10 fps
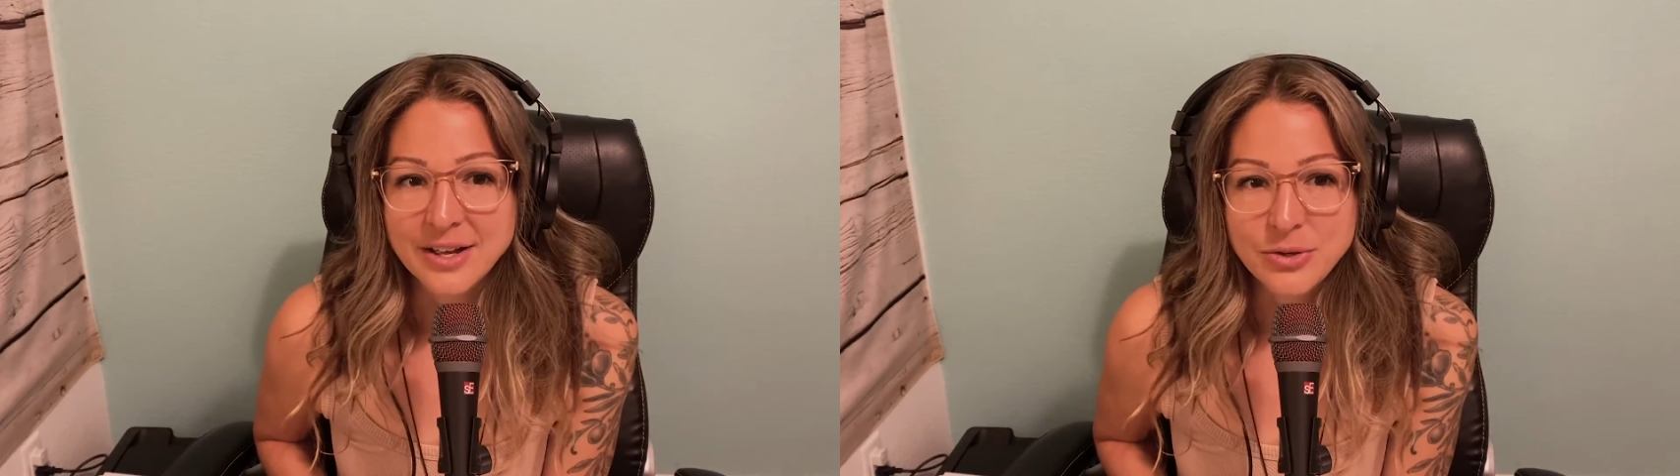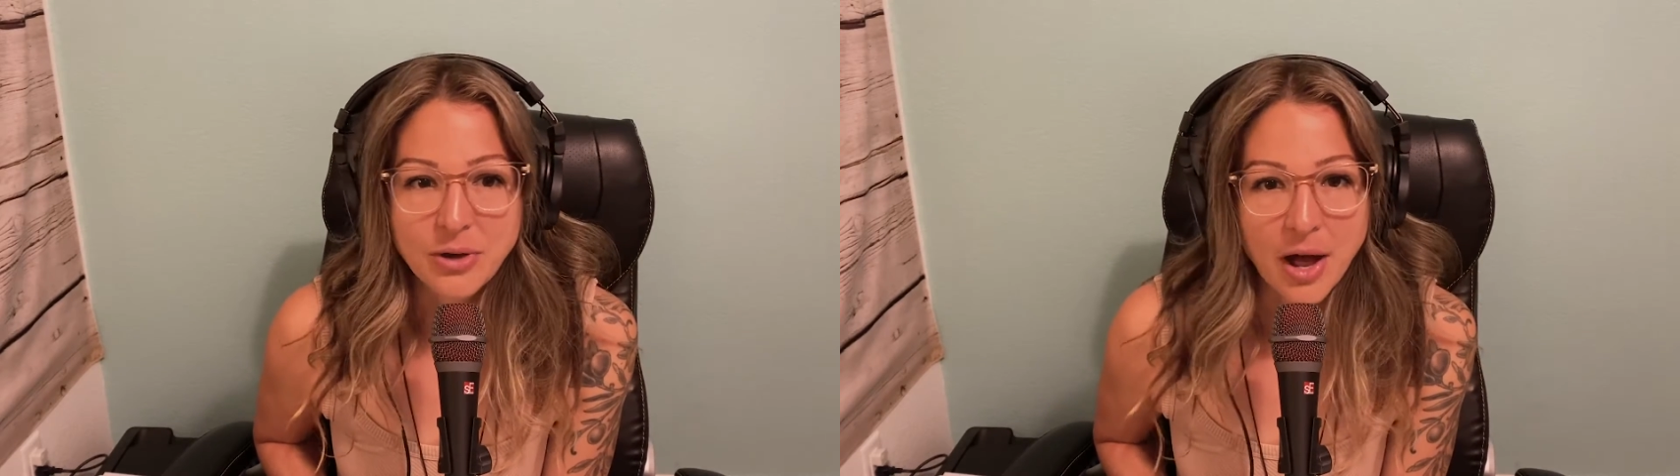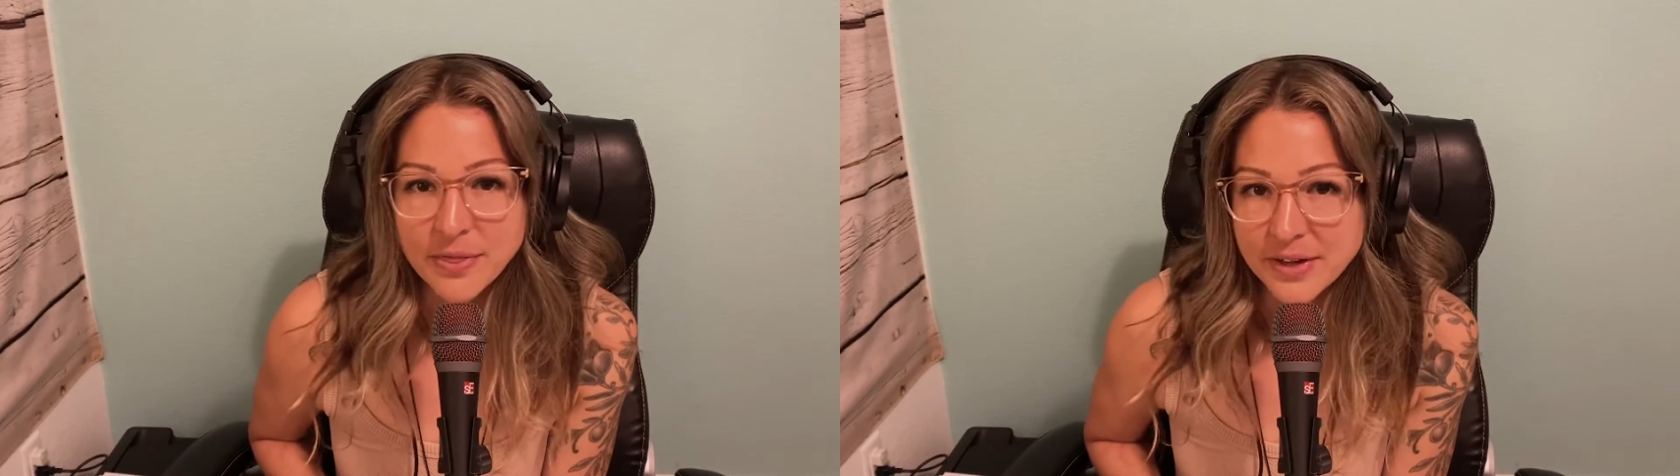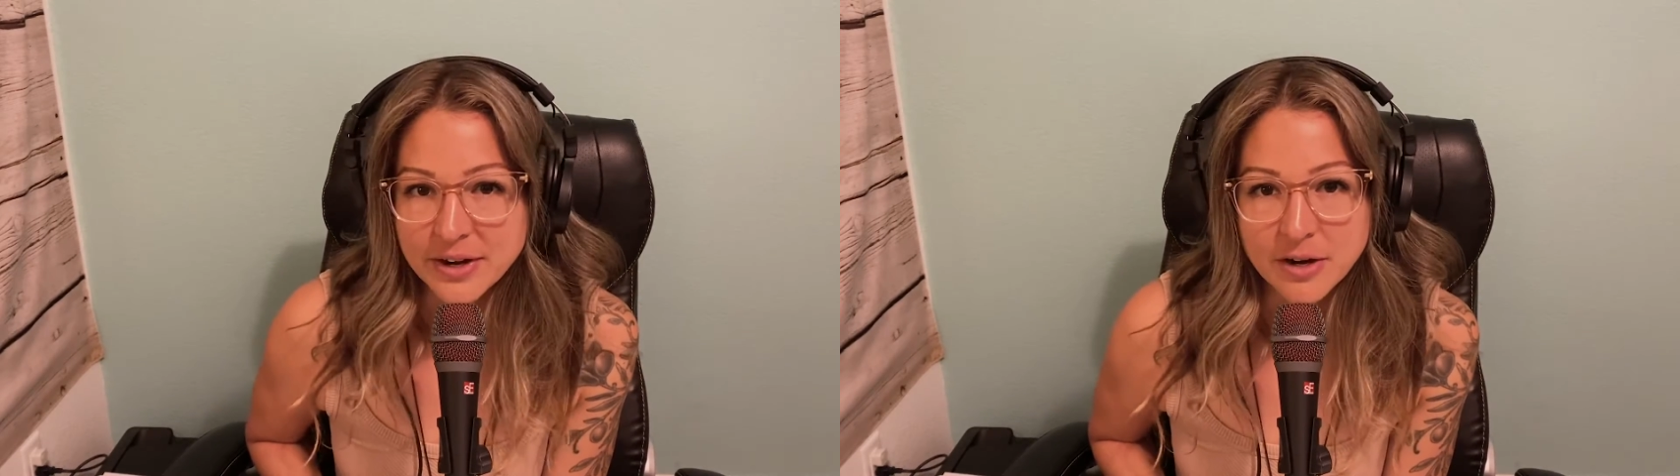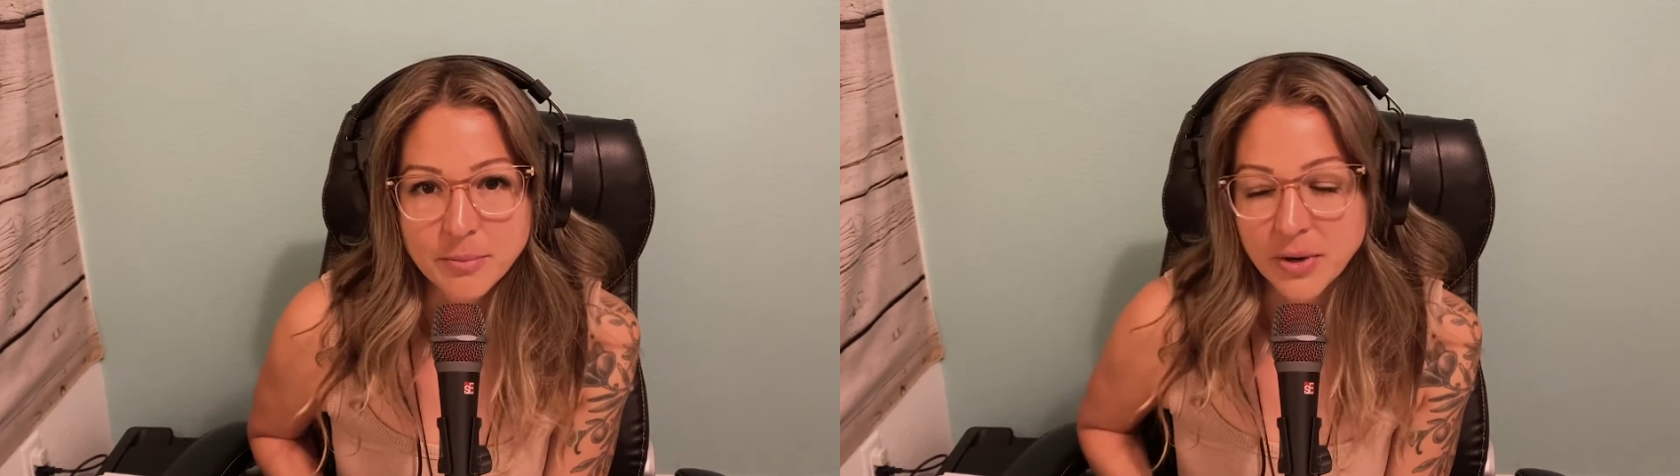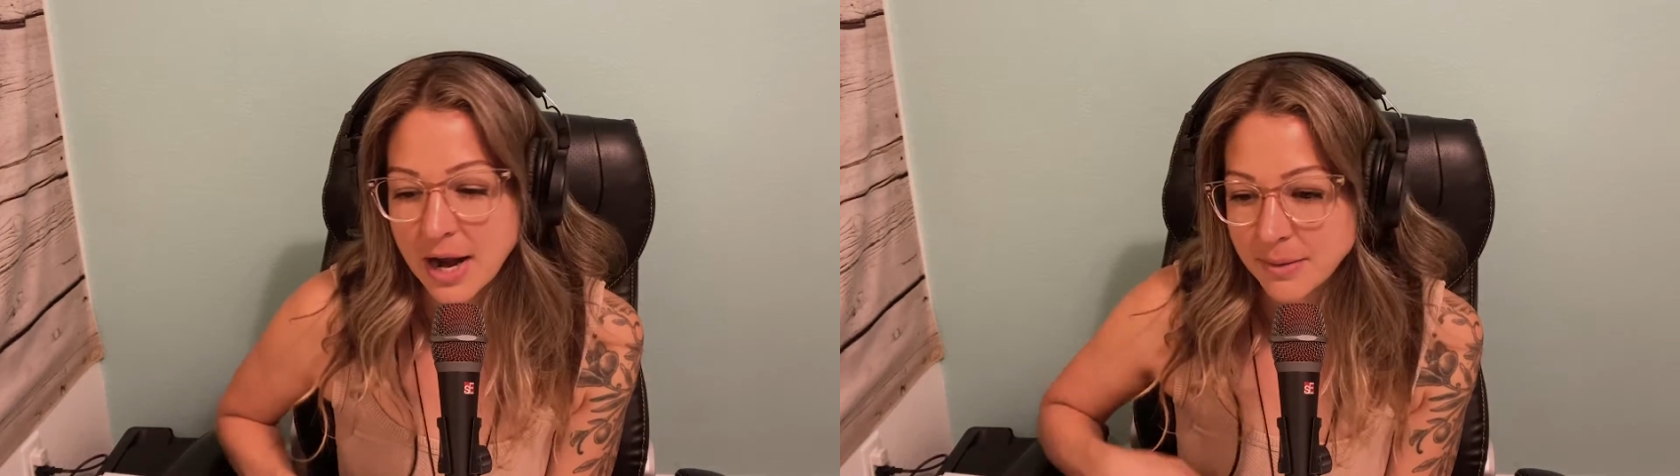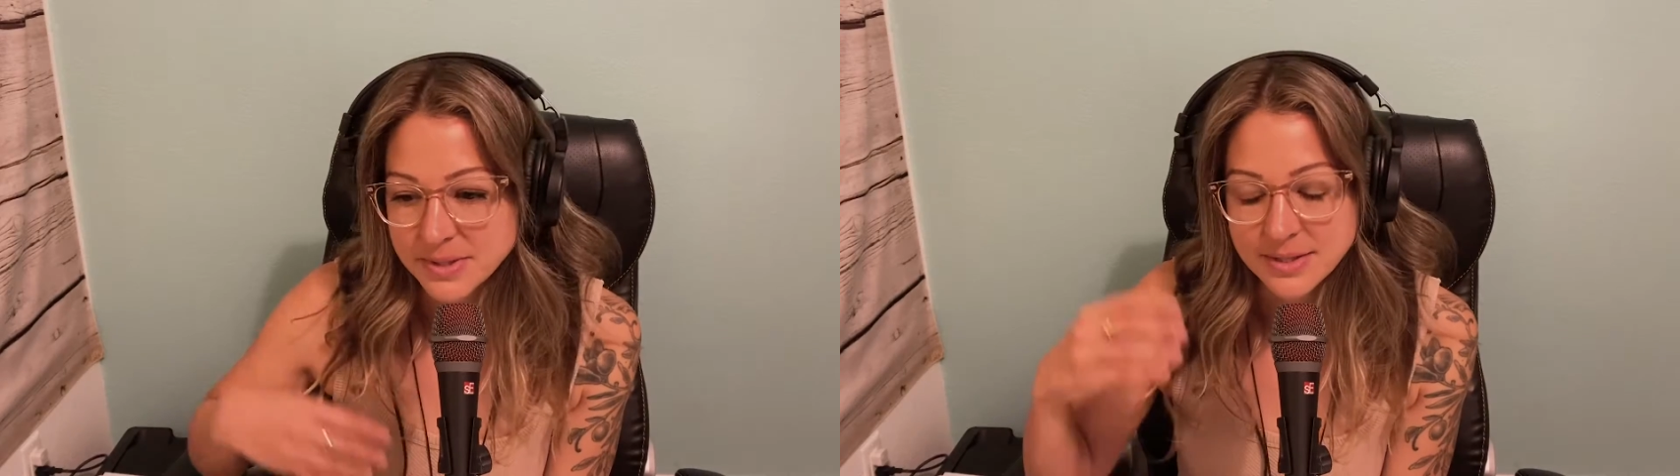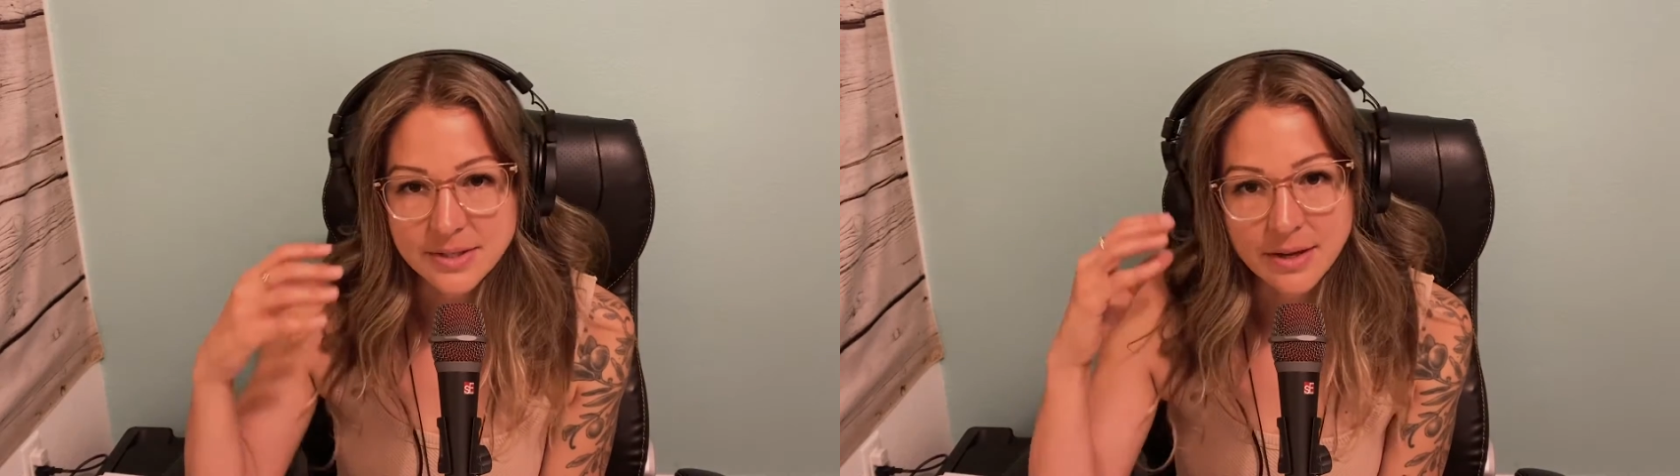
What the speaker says: you got there, perhaps it's